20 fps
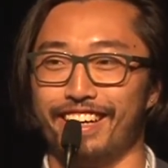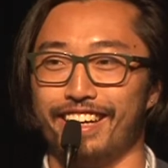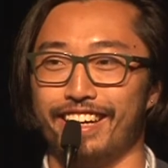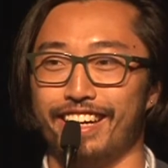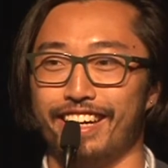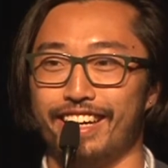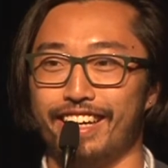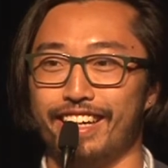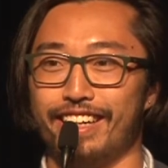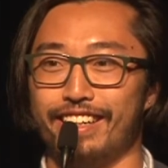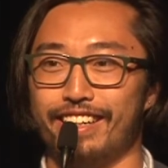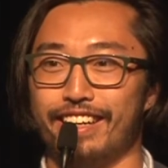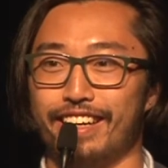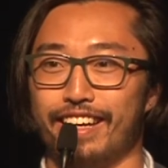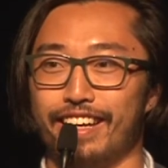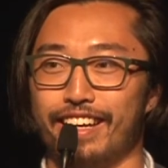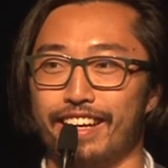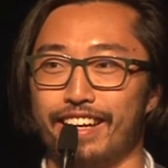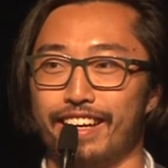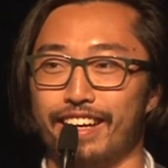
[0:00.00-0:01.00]

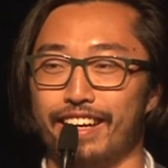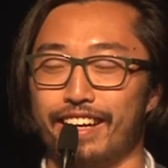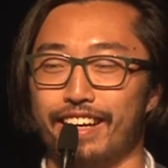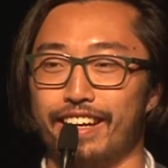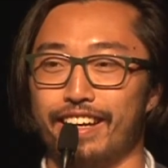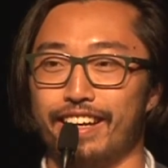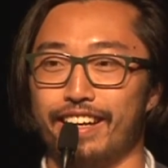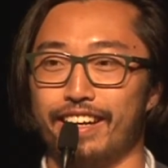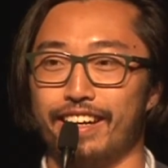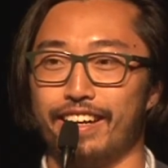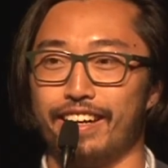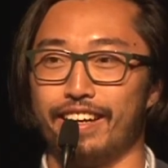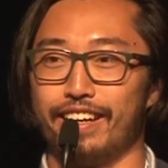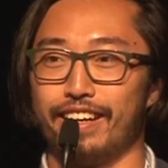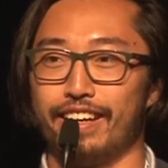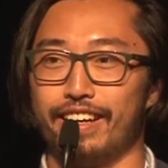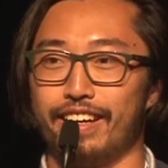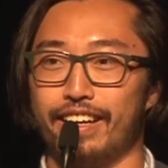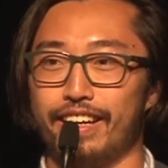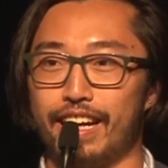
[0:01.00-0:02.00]
And
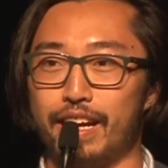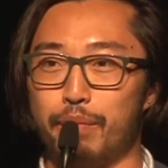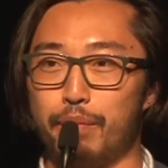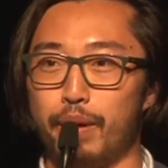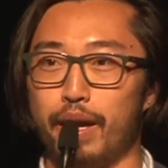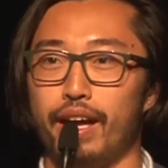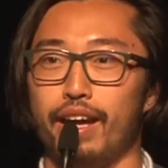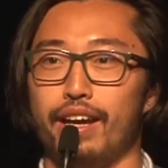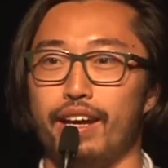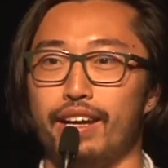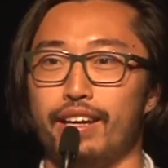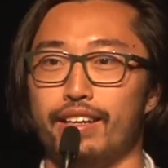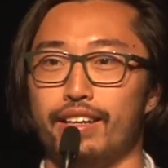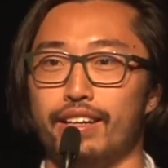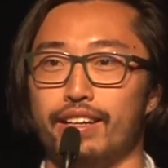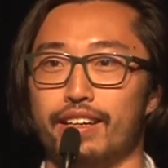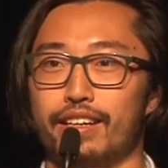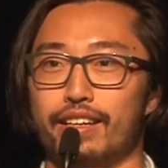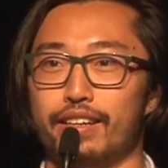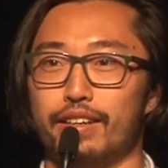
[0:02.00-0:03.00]
I
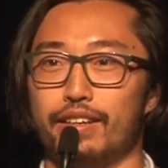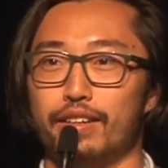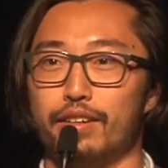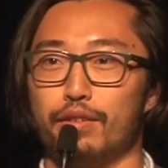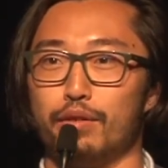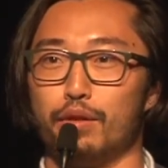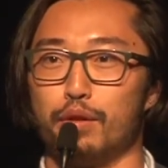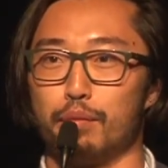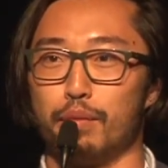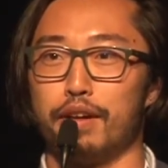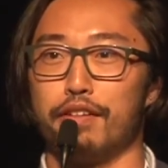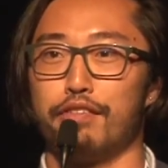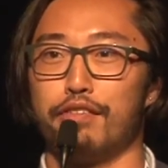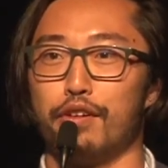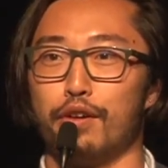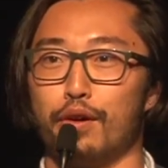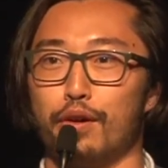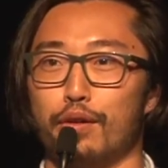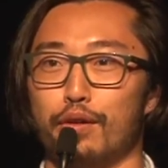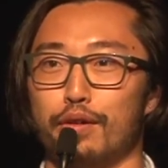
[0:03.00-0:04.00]
paid with my
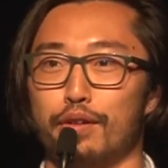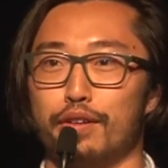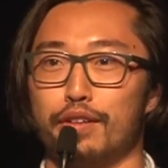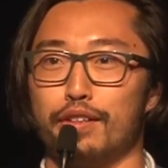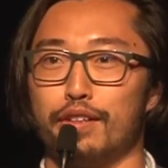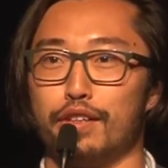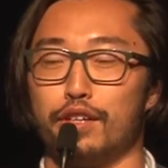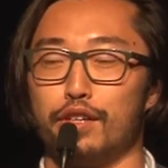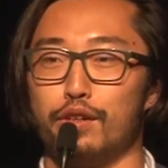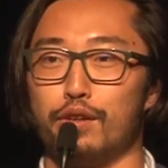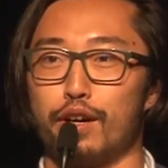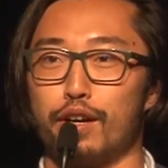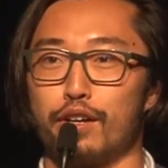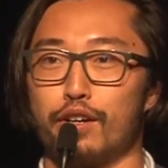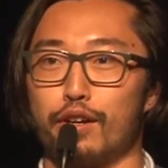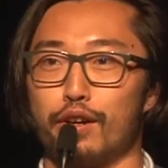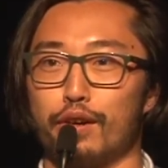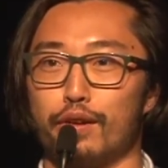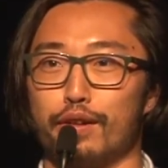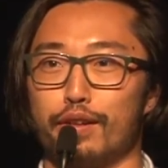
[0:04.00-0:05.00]
phone and a QR
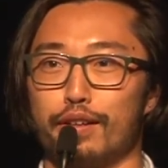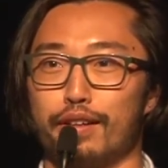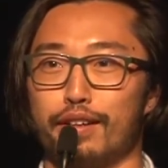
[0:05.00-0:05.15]
code.